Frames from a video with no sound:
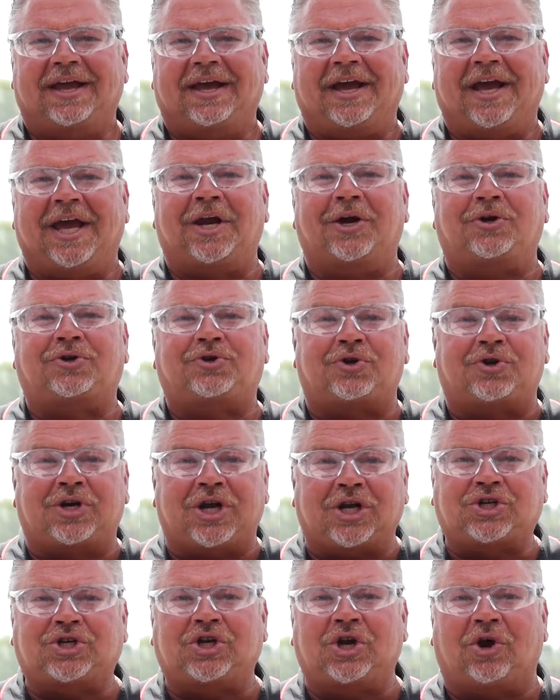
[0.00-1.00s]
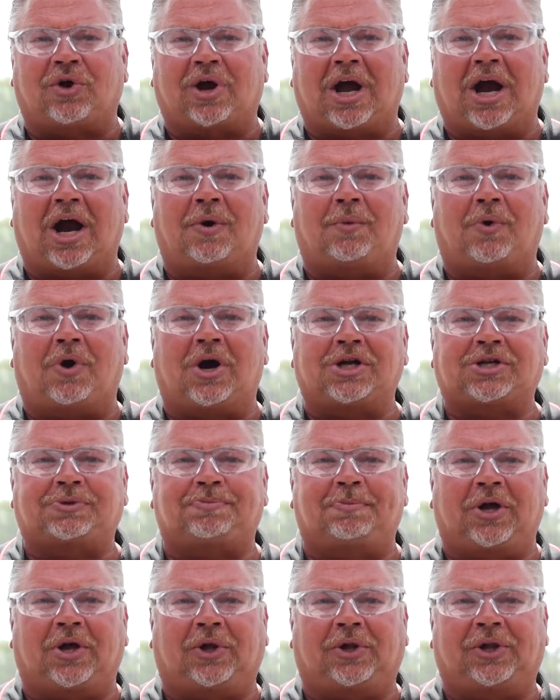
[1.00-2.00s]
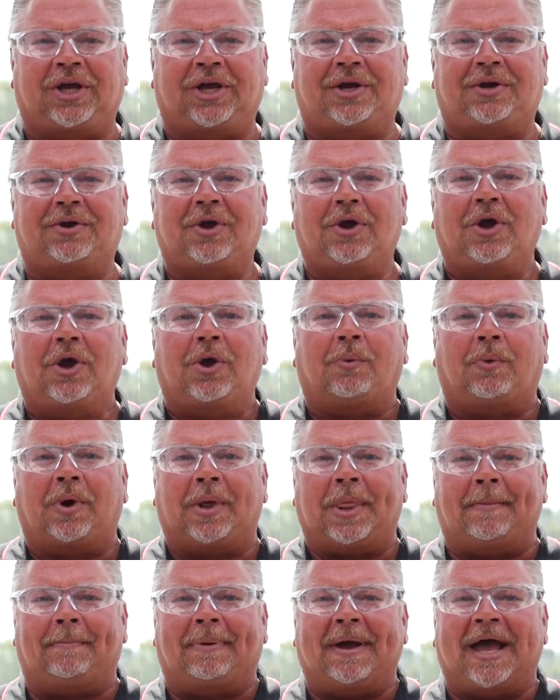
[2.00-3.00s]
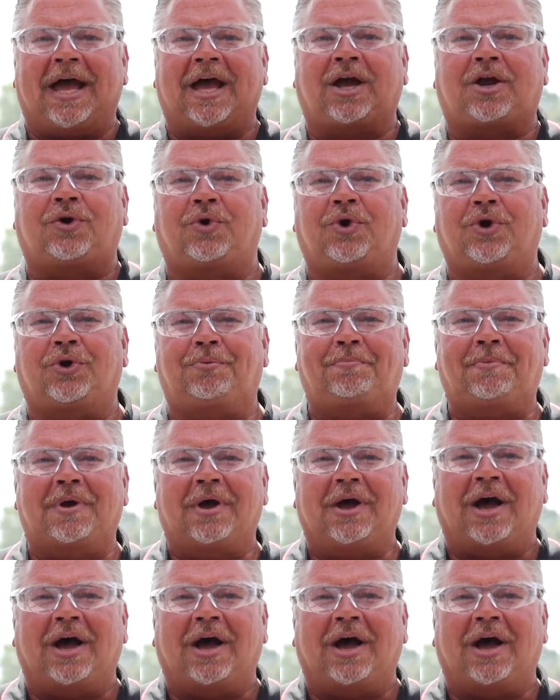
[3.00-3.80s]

In a traditional car wash building with a back room,